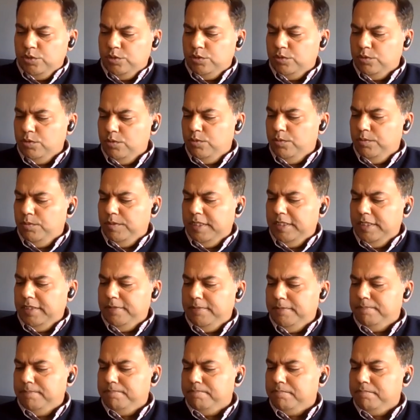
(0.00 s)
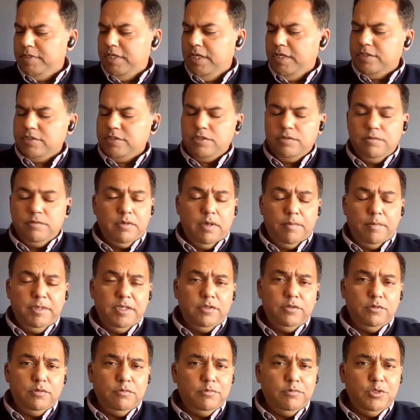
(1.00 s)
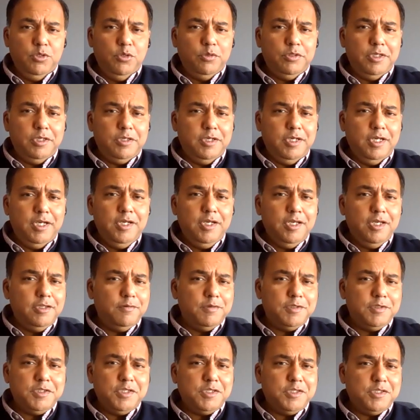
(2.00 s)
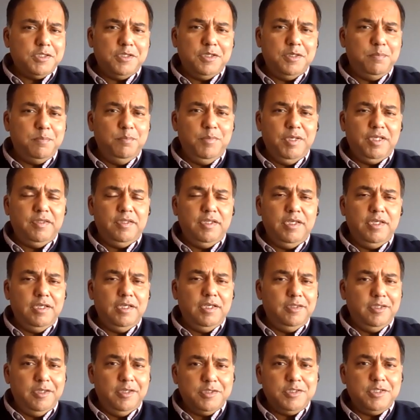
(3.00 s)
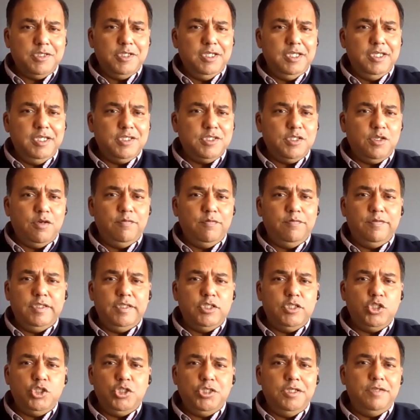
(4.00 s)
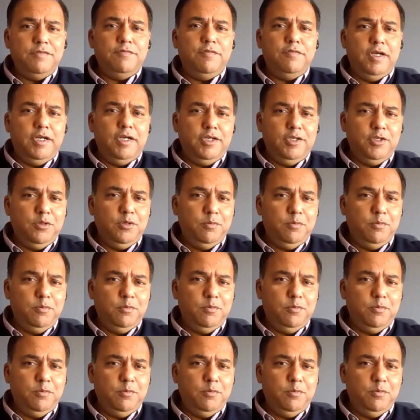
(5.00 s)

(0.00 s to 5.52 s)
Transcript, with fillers: So um, yeah, so I mean, you, you, know that in India there was this big thing, and there still is of this chit fund.